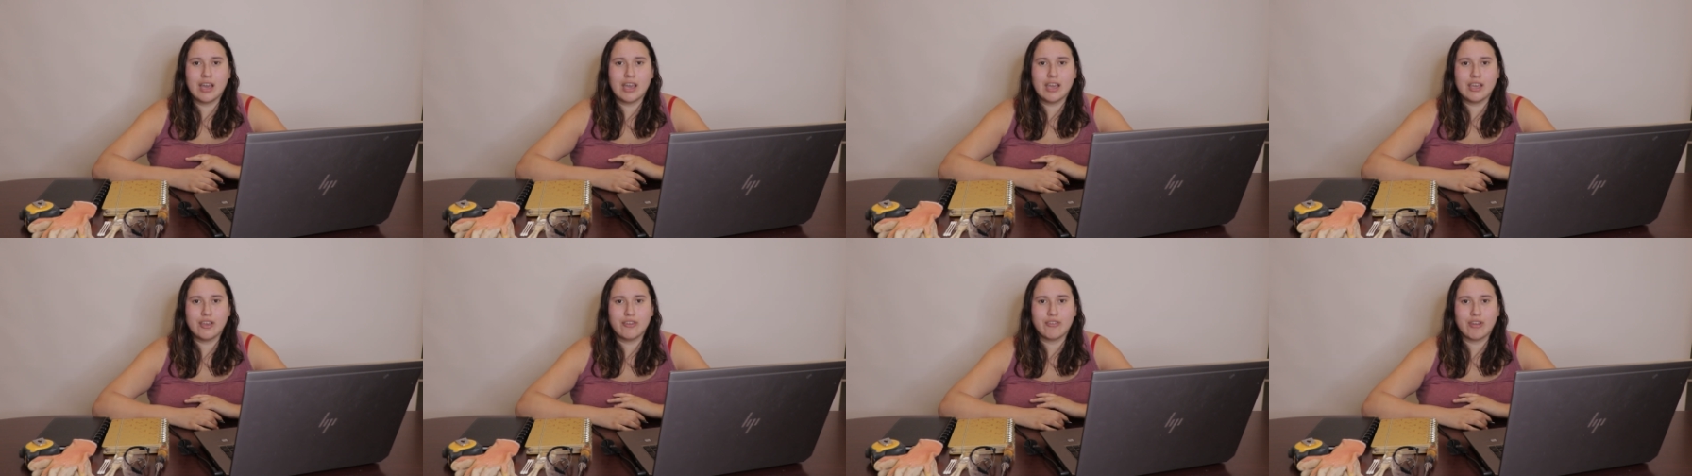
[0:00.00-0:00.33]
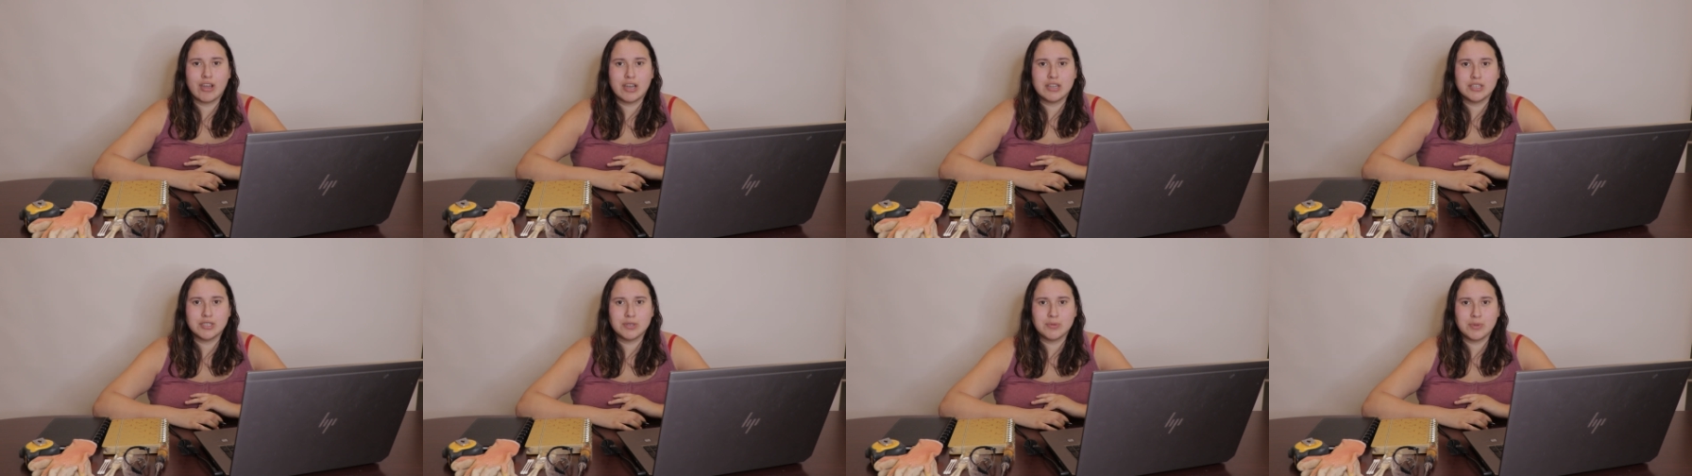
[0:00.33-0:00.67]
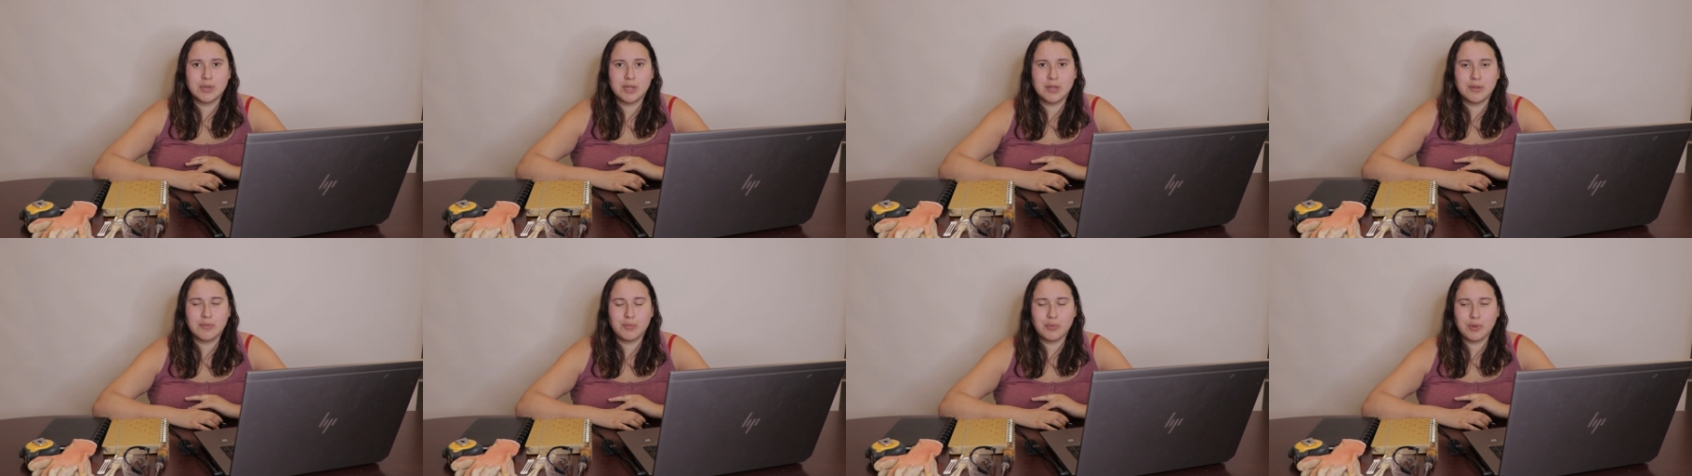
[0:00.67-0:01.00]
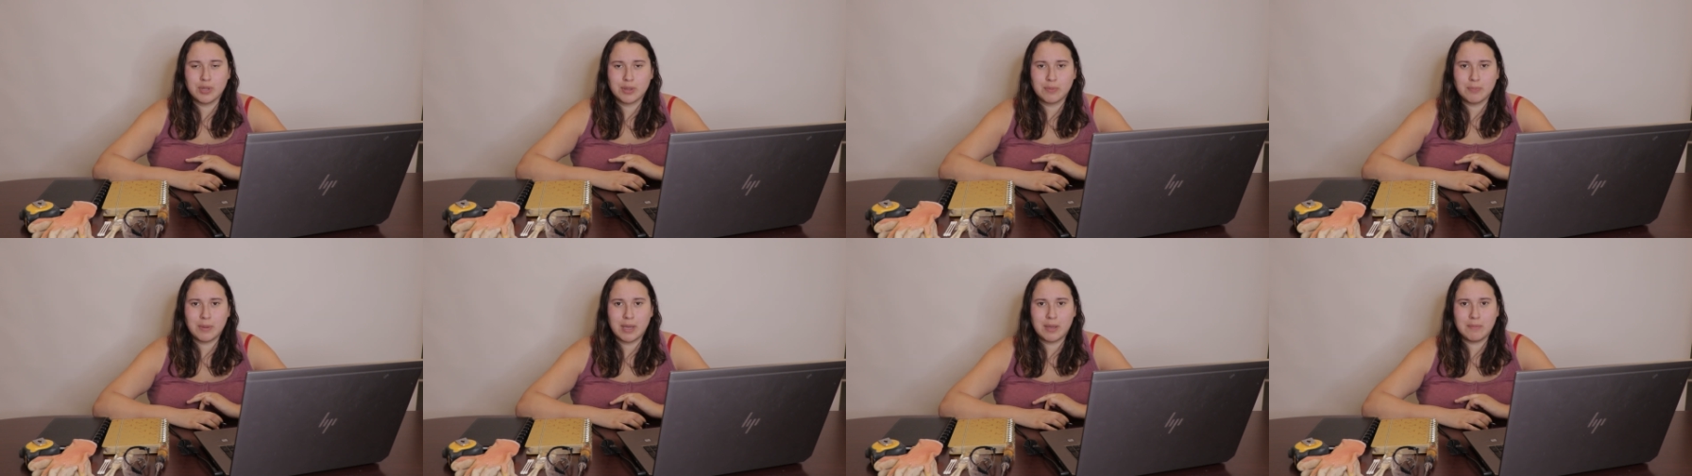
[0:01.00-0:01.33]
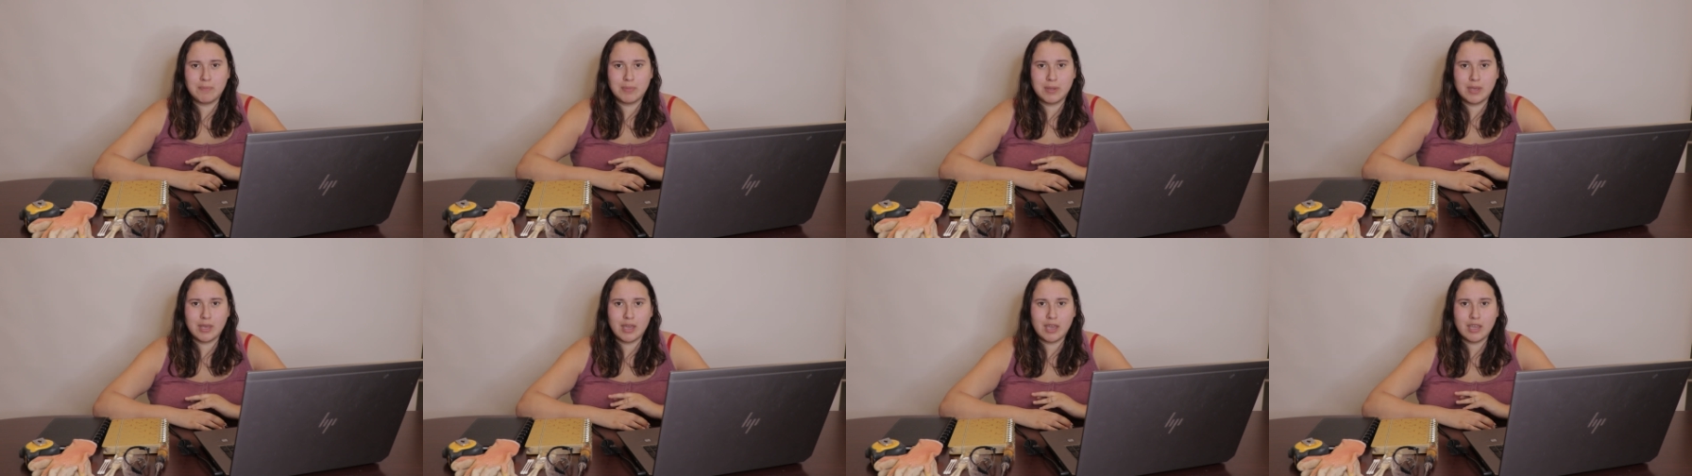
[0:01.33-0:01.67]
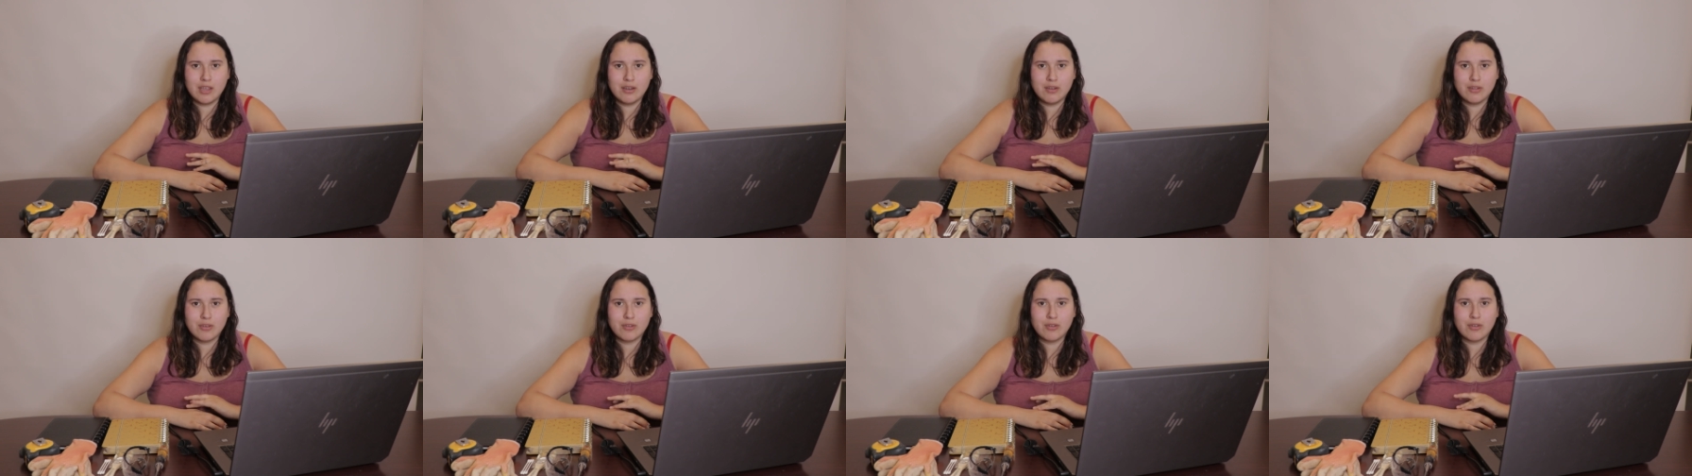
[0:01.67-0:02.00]
I graduated with my
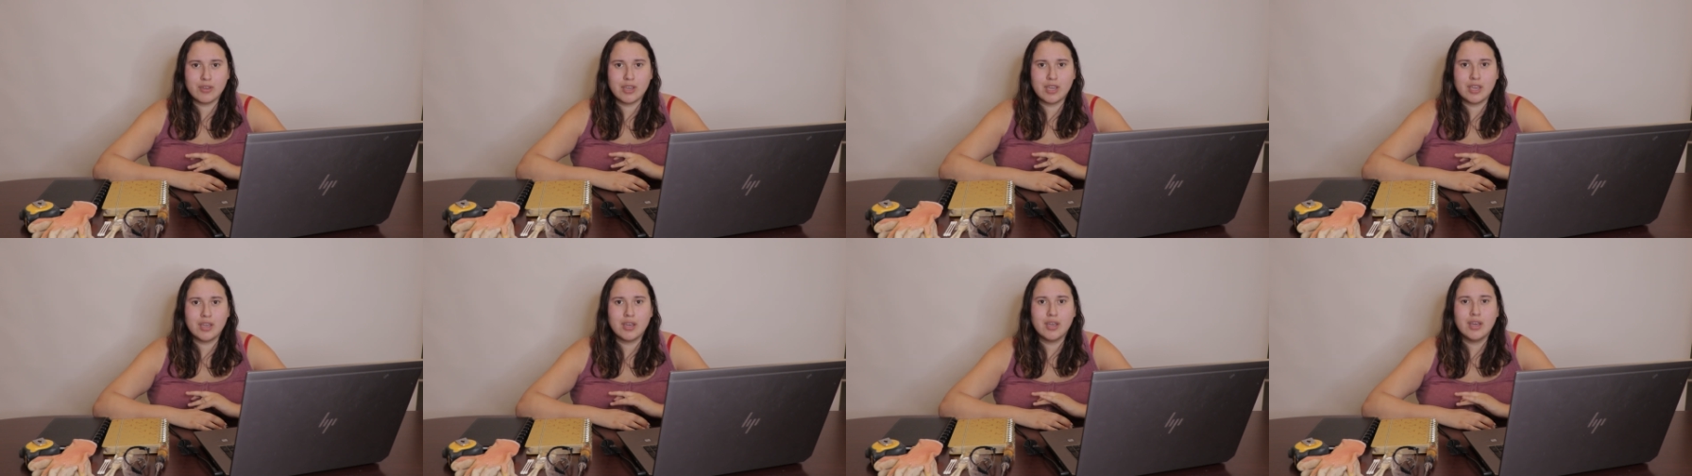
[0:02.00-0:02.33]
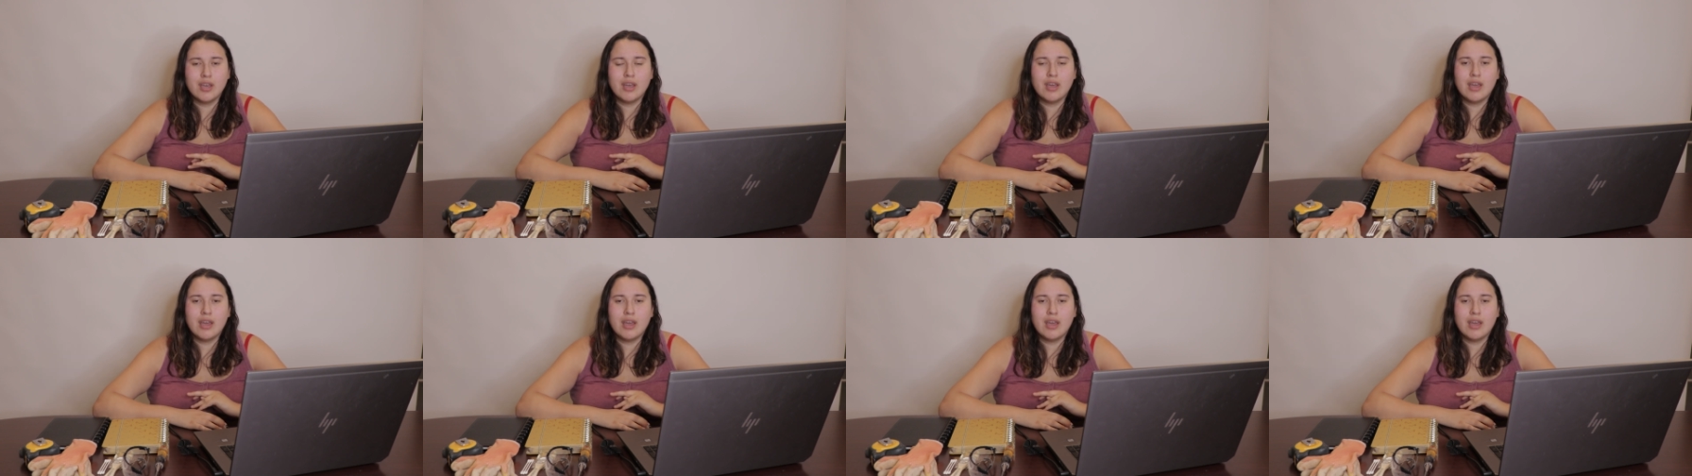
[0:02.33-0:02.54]
BA degree